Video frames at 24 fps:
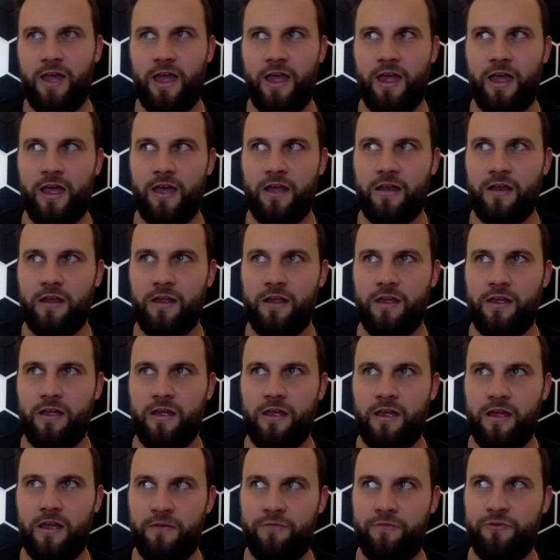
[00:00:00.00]
And
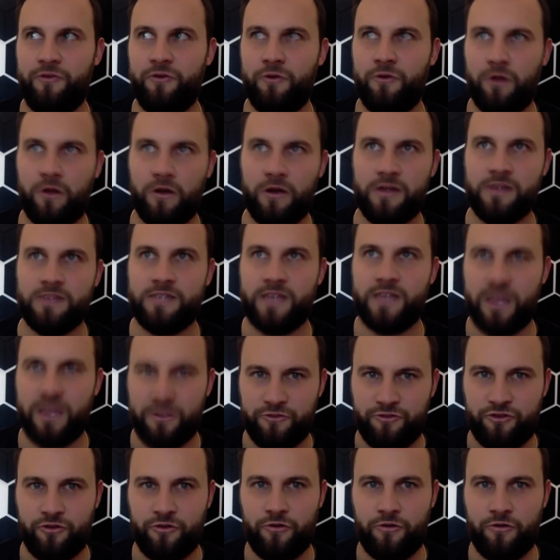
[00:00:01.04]
if you are
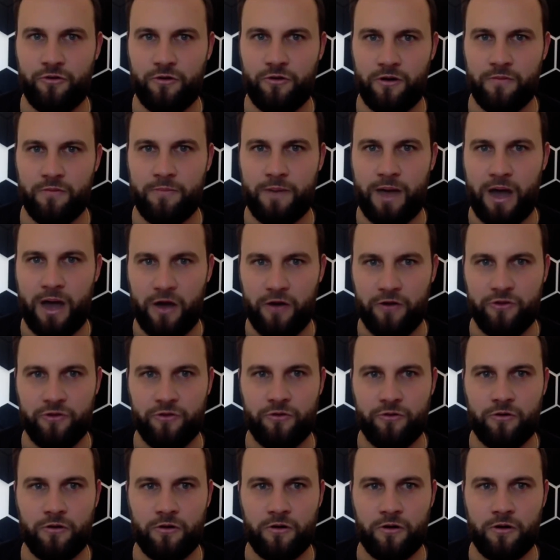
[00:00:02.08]
intentional about
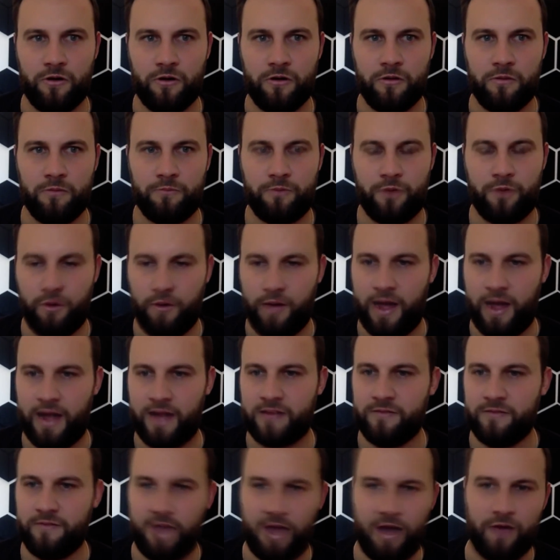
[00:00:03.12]
your
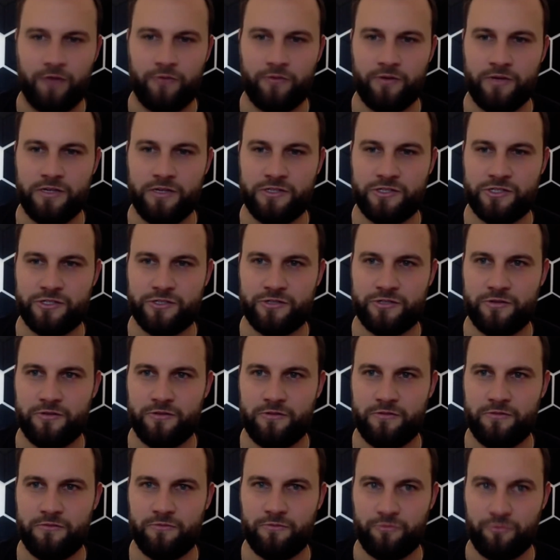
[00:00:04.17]
proactive outreach,
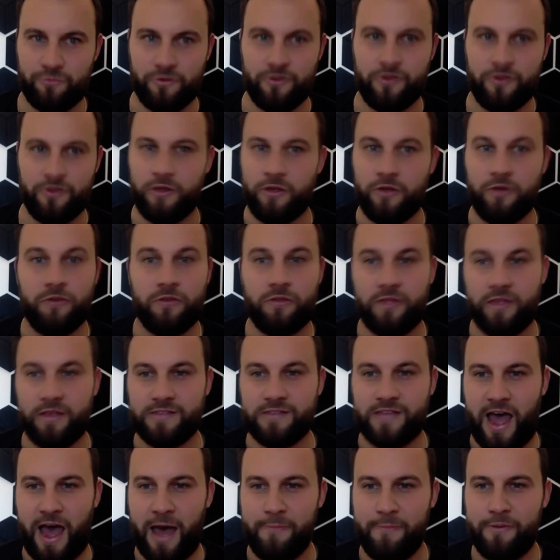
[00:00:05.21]
really good things
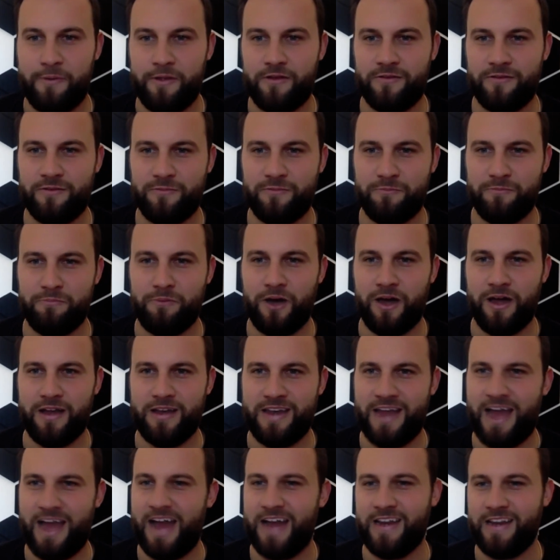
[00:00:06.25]
happen. But
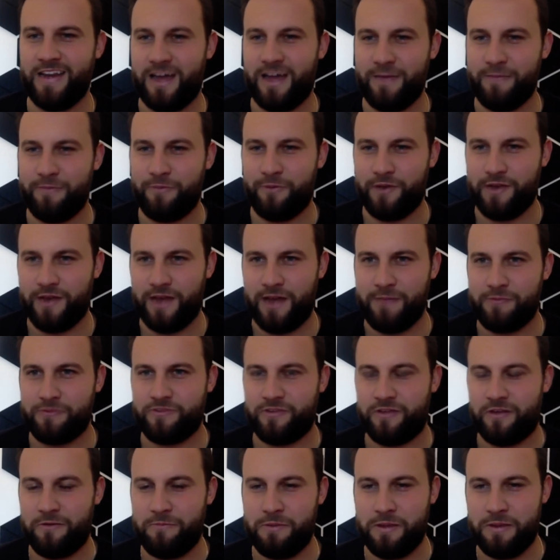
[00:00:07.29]

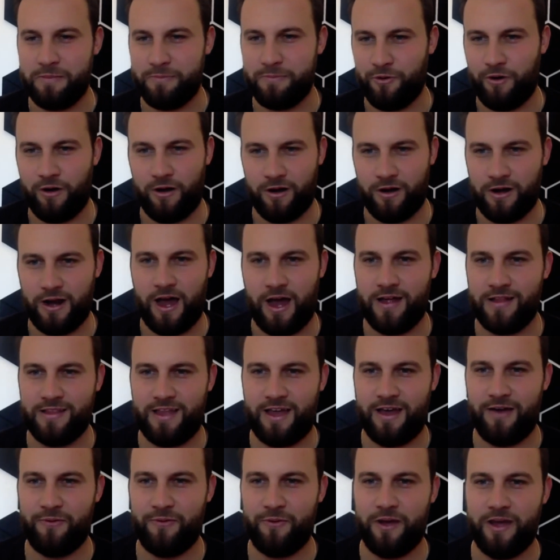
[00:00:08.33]
99.9% of people are not
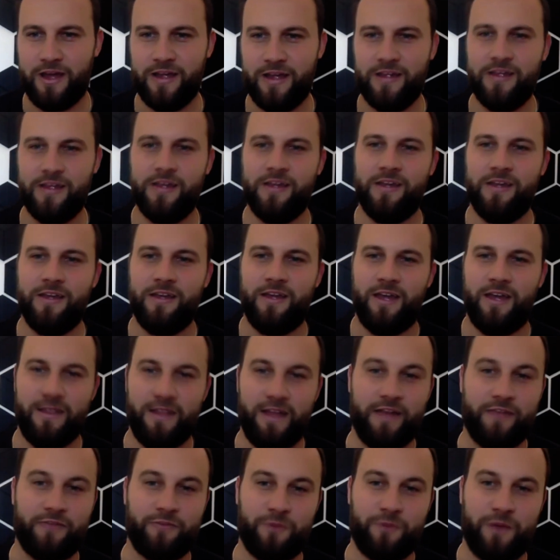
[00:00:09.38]
that way. And
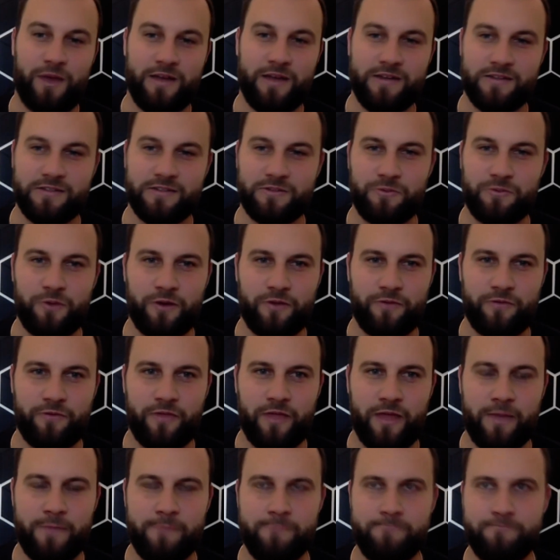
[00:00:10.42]
that's why it doesn't work for
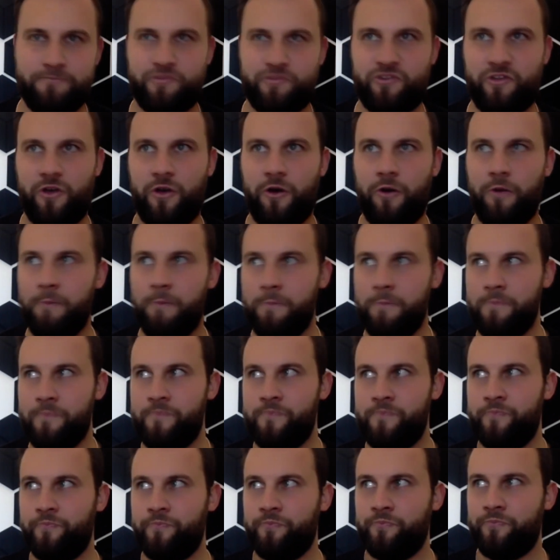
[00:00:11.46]
them. So
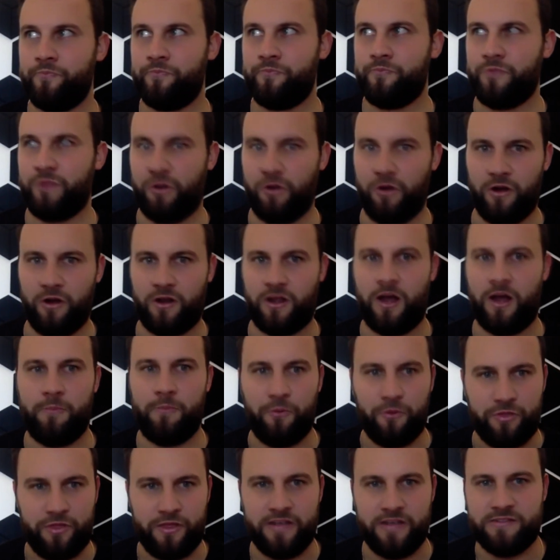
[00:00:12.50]
there are a couple
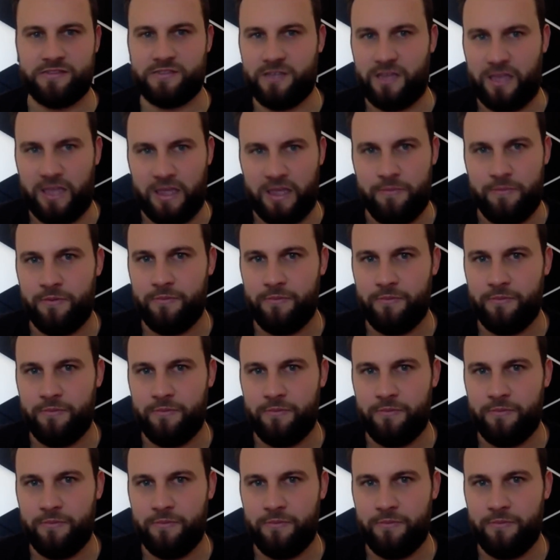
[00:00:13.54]
things to keep in